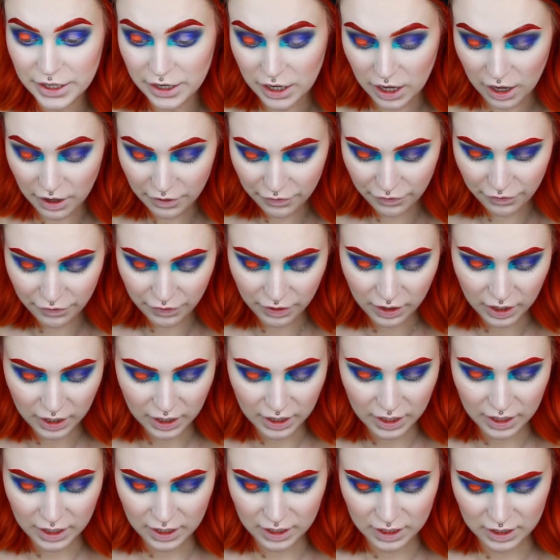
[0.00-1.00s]
enough,
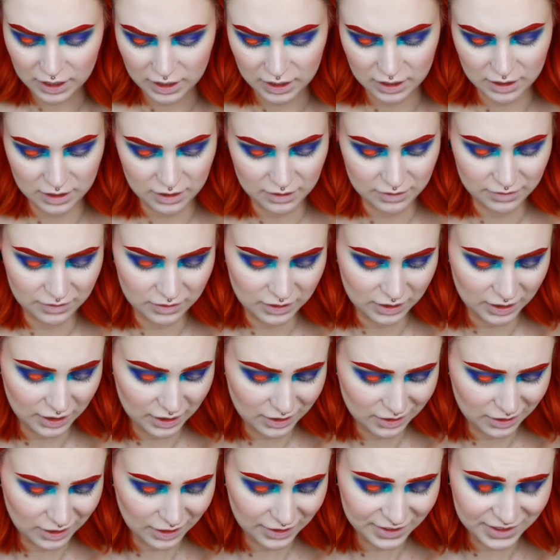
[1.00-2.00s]

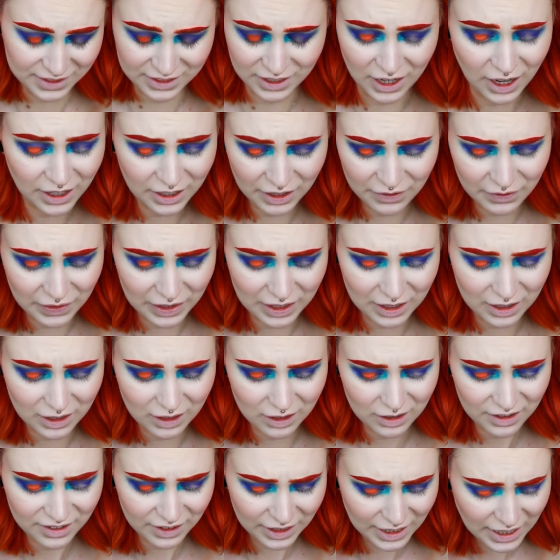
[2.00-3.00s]
it's not even
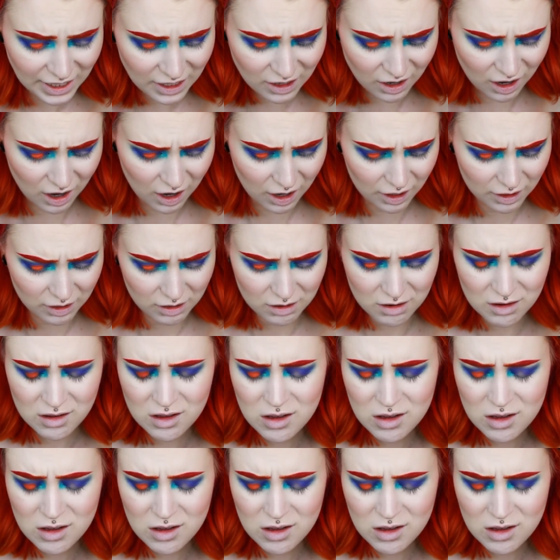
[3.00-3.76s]
neon.